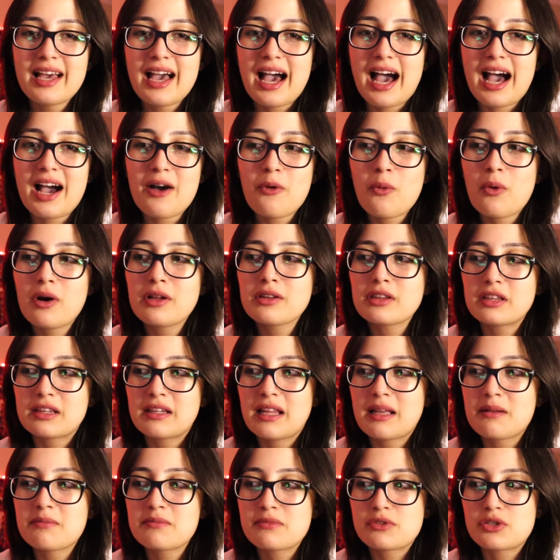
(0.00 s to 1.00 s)
I want
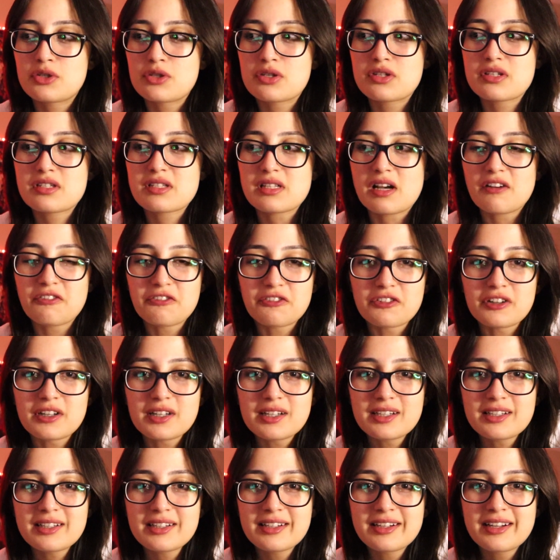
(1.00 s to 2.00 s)
them to
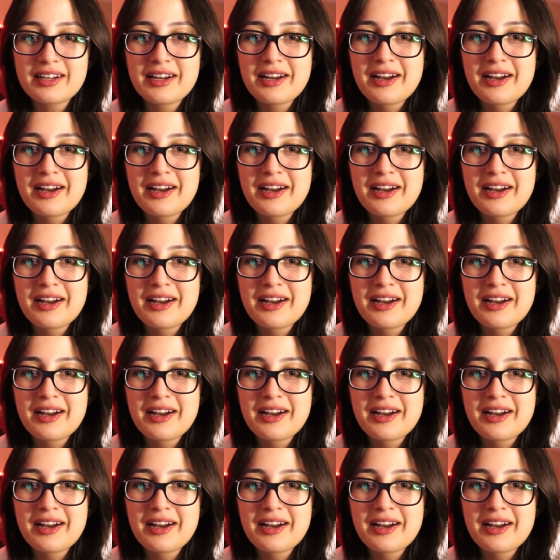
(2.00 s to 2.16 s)
suffer.